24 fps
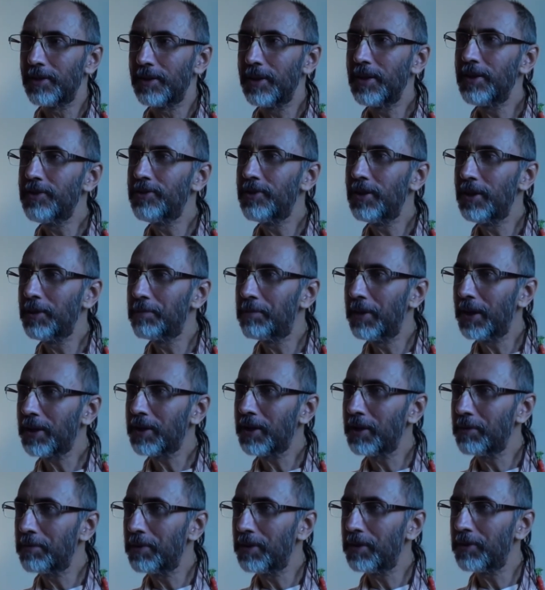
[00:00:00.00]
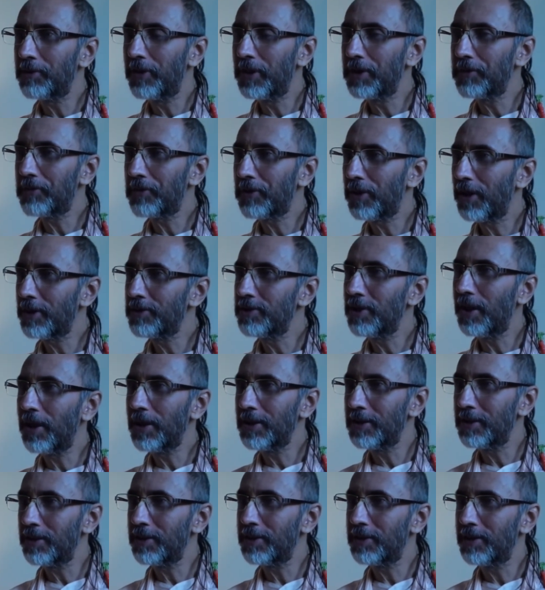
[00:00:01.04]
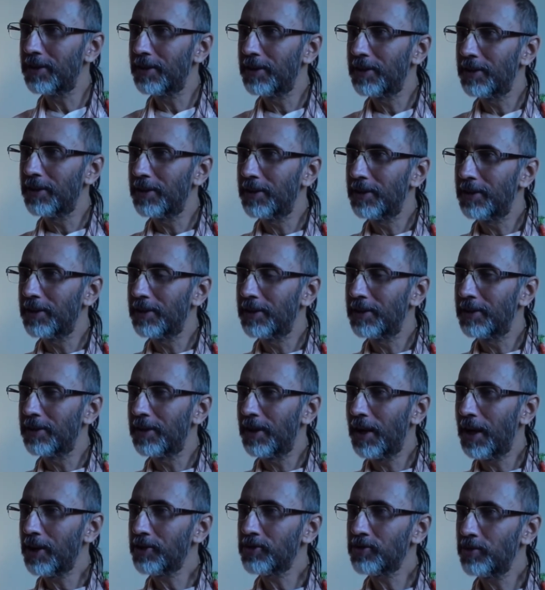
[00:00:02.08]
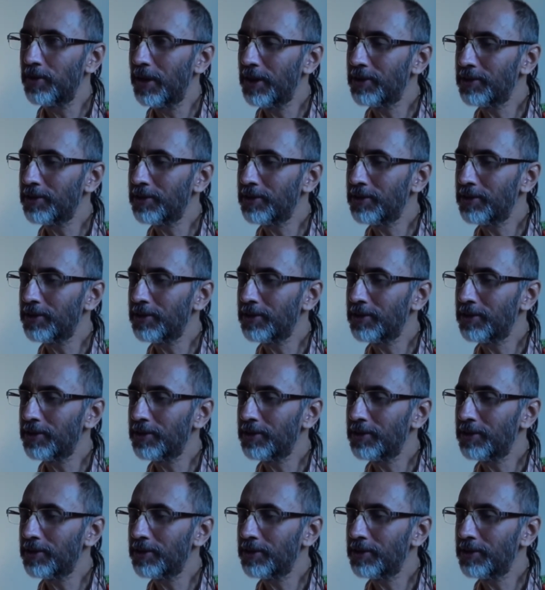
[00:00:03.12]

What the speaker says: easily breakable, very fragile. As soon